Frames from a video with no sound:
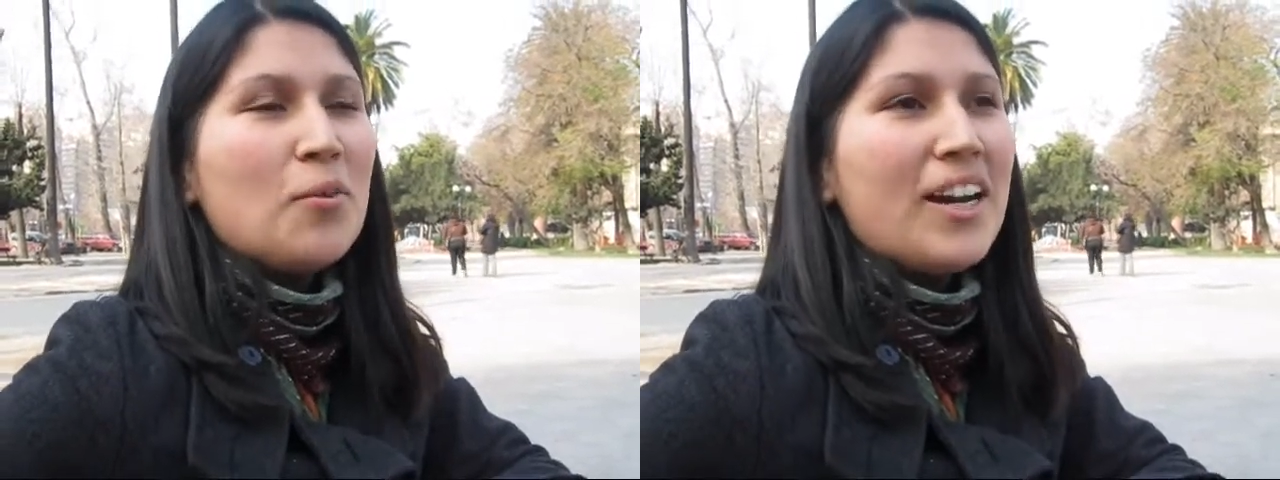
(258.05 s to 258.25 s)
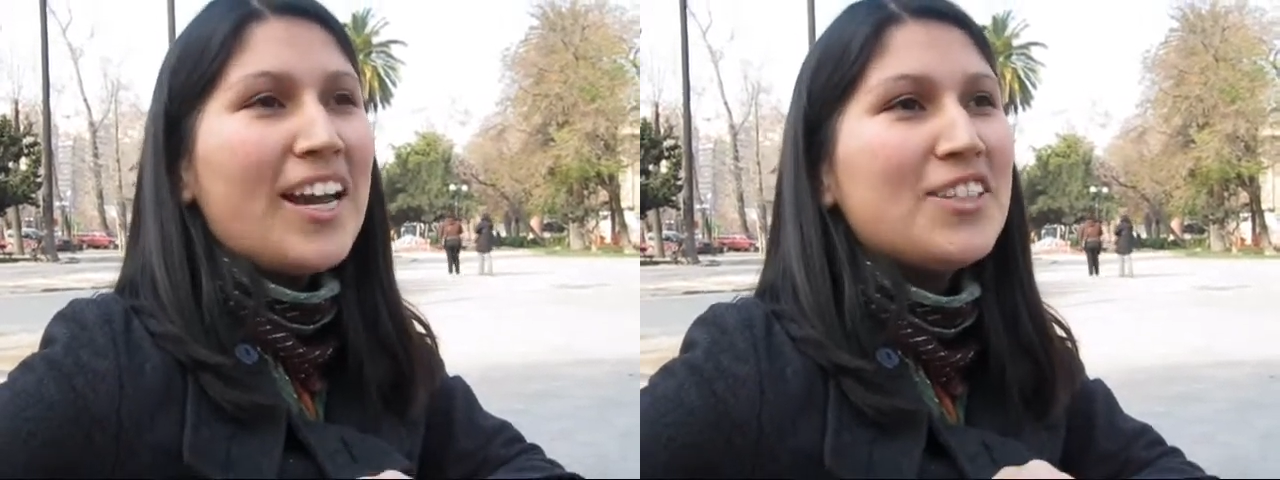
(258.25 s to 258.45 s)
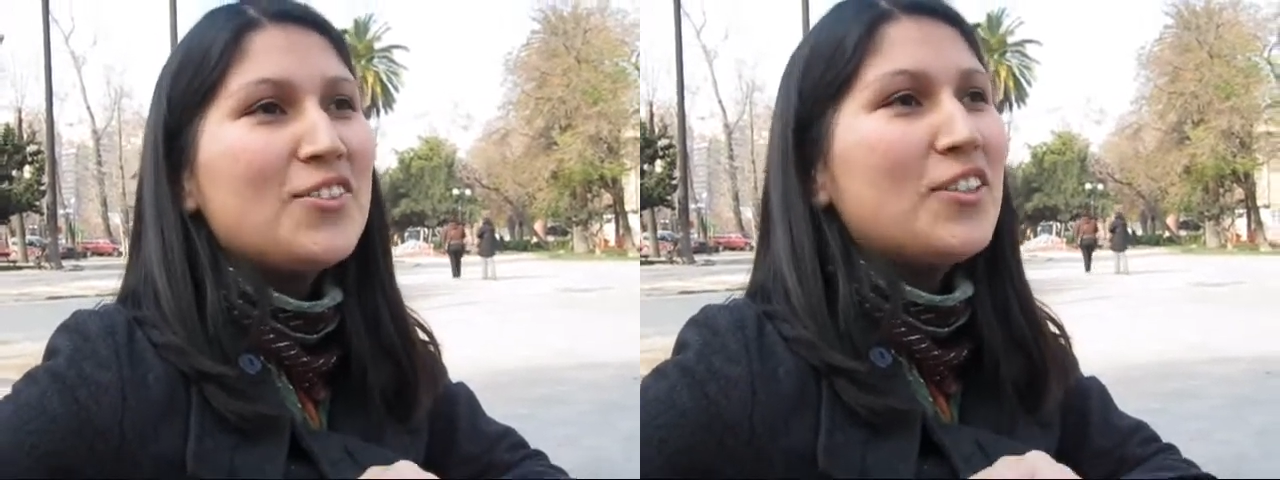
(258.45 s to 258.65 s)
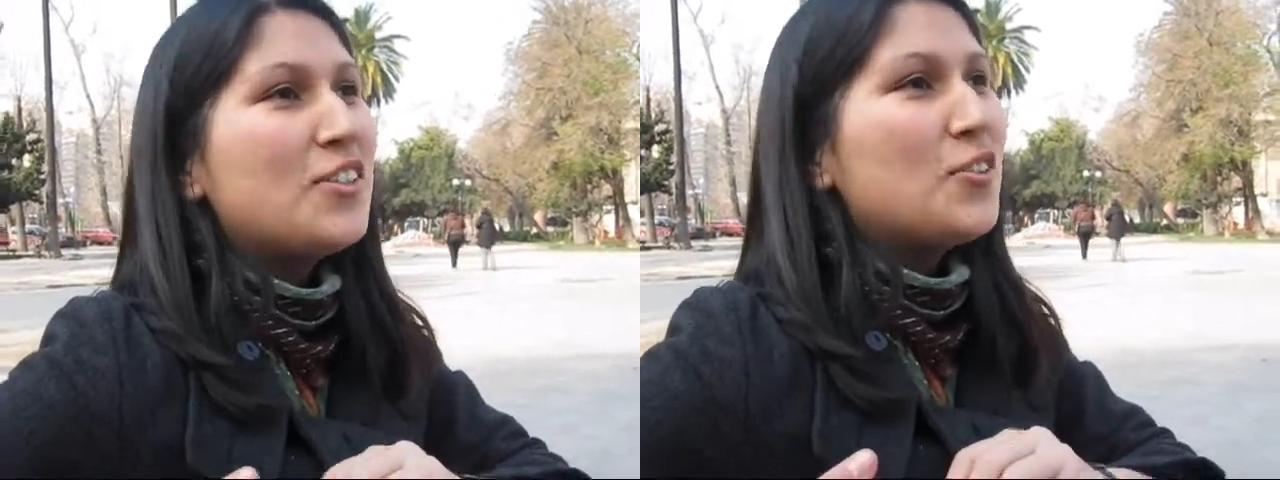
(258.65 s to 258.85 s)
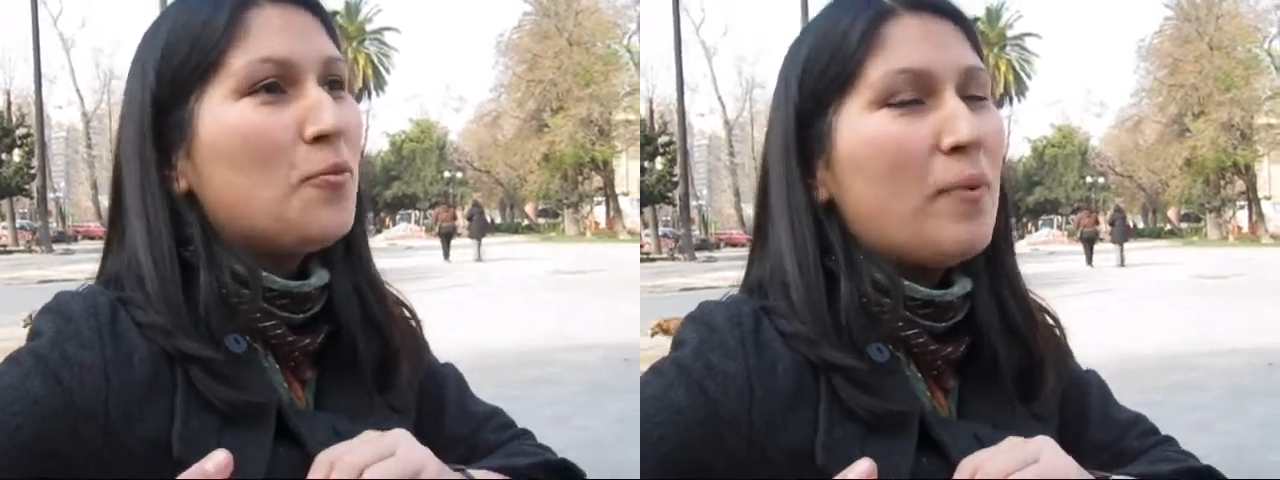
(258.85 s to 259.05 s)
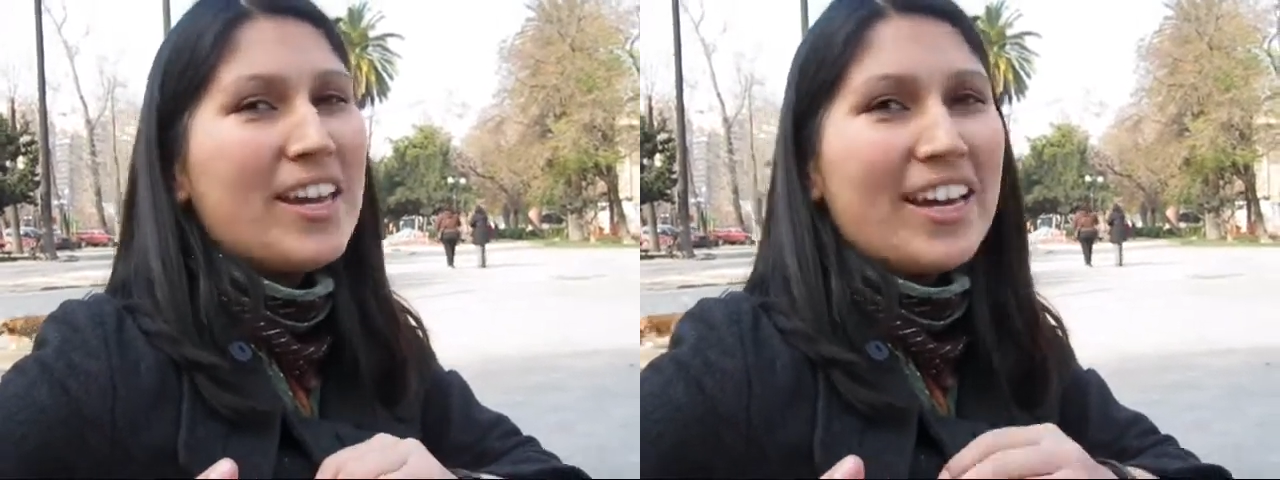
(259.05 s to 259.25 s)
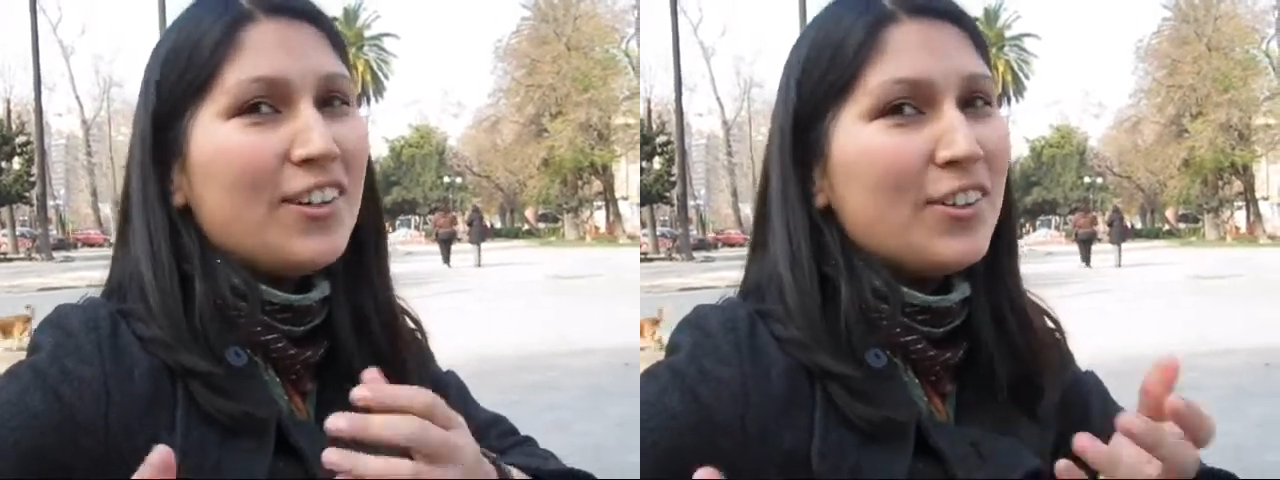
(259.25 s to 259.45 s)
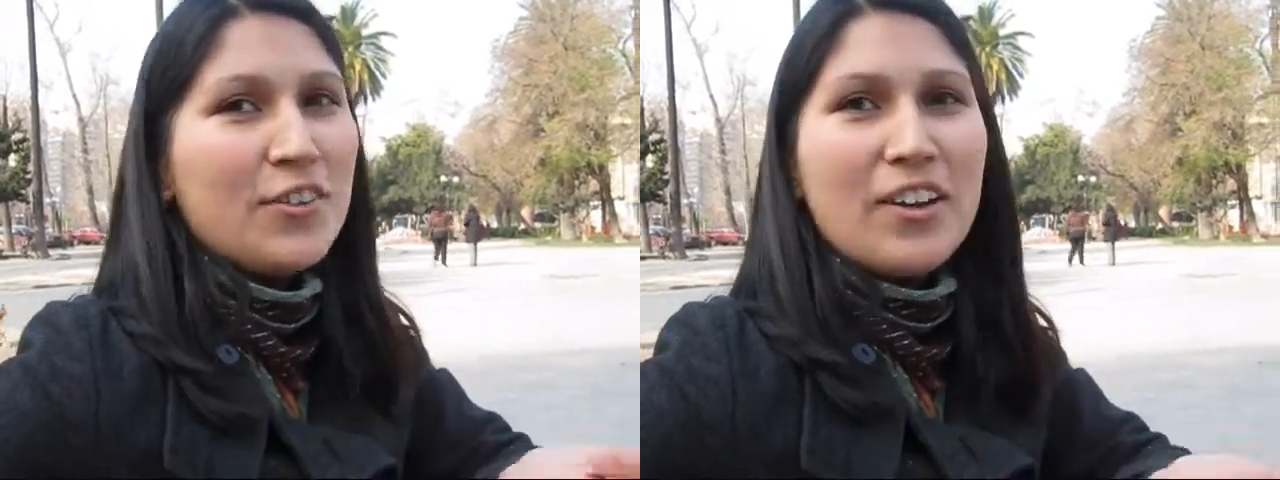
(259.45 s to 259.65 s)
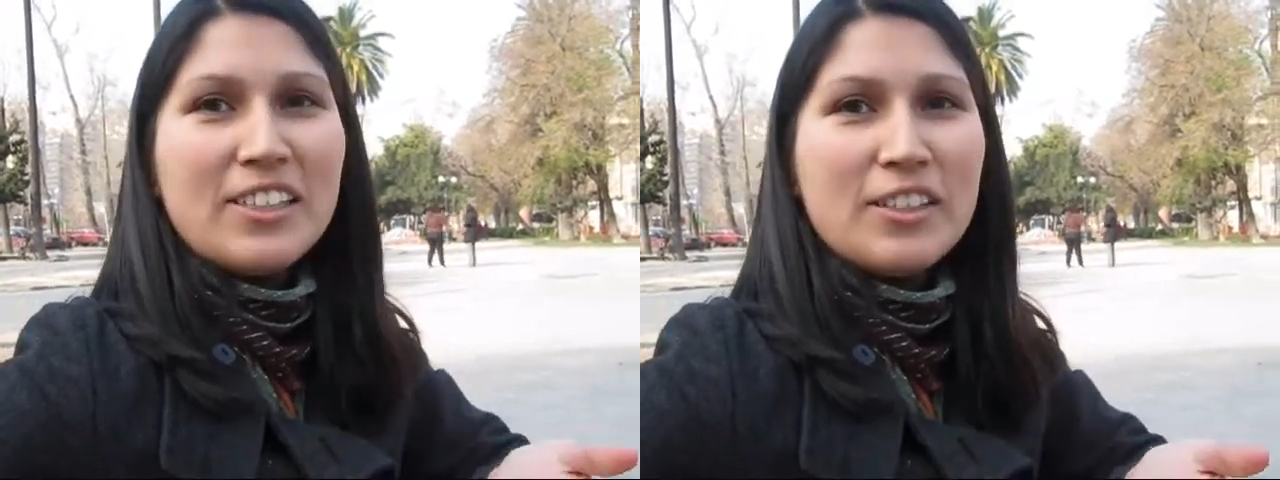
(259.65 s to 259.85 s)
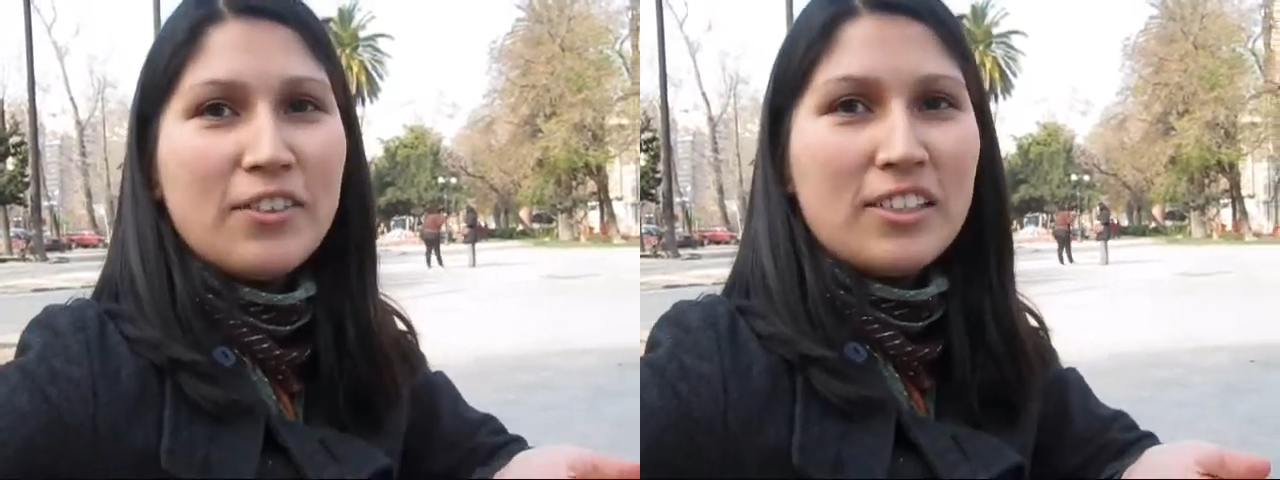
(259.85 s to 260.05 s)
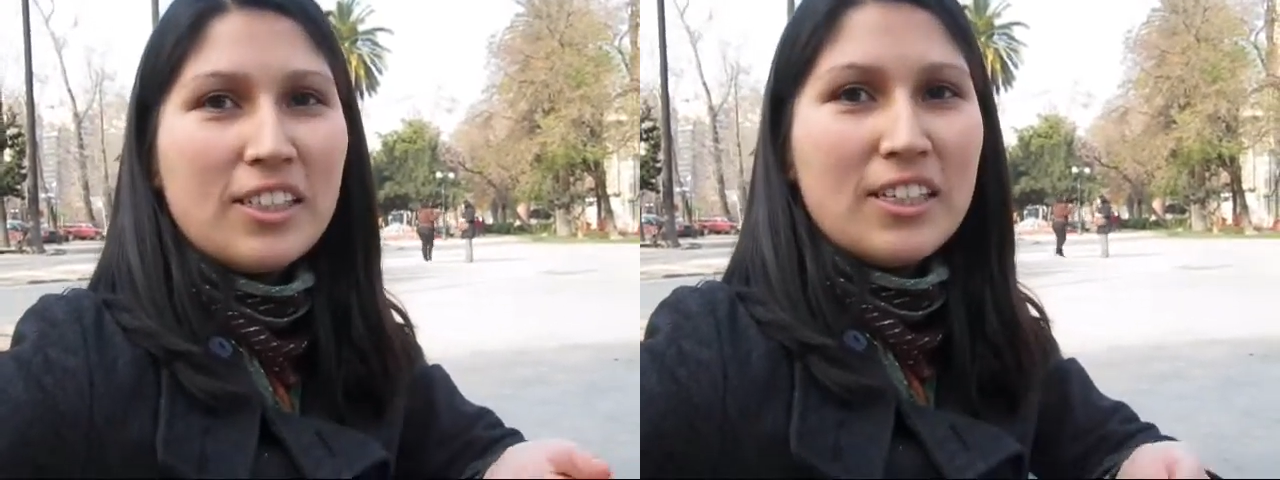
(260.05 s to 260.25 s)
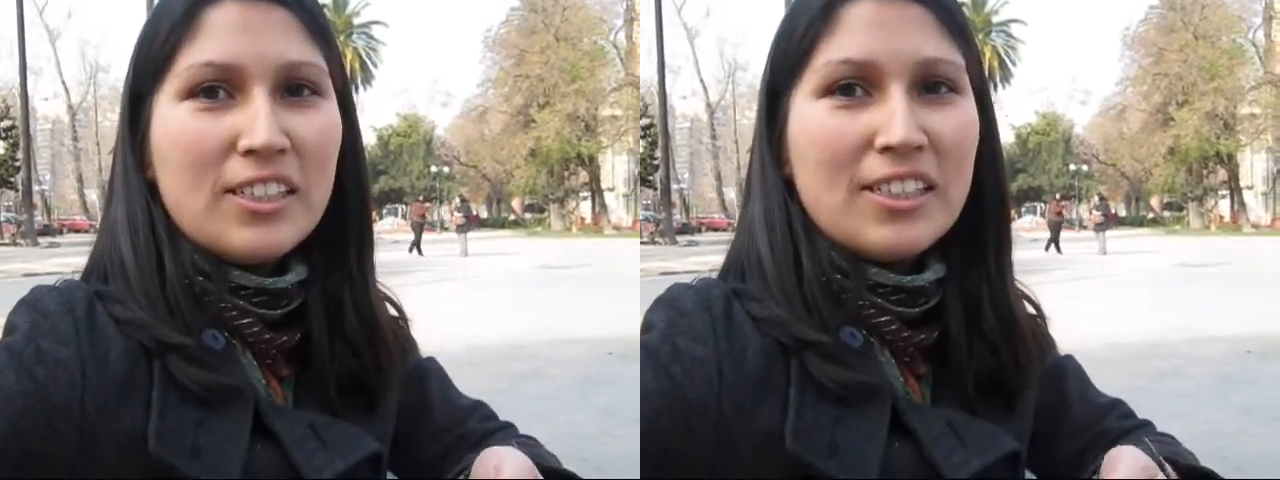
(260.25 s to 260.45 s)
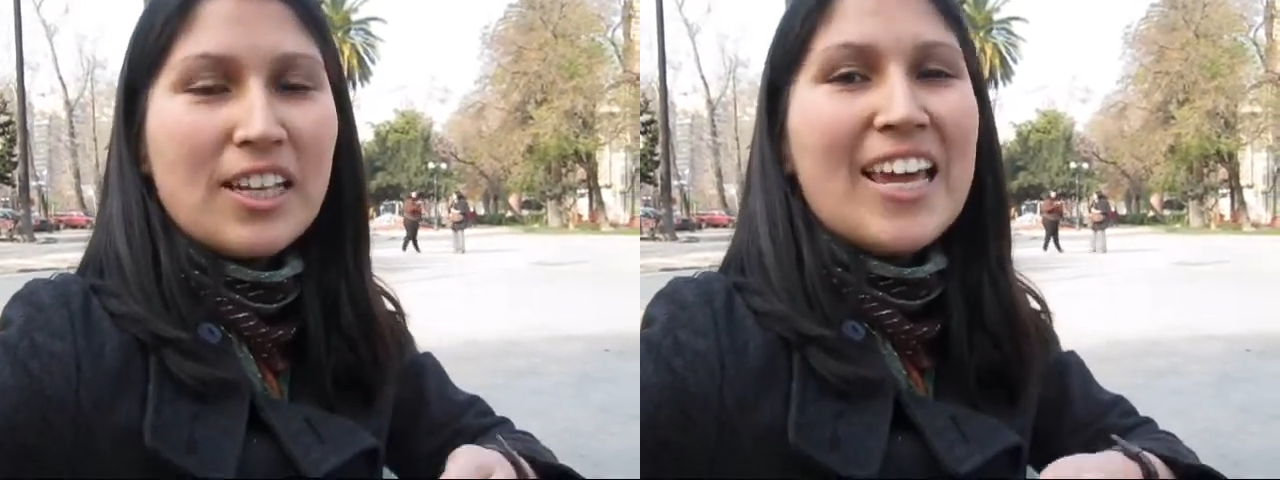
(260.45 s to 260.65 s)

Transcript: what I do is to make a lot of activities,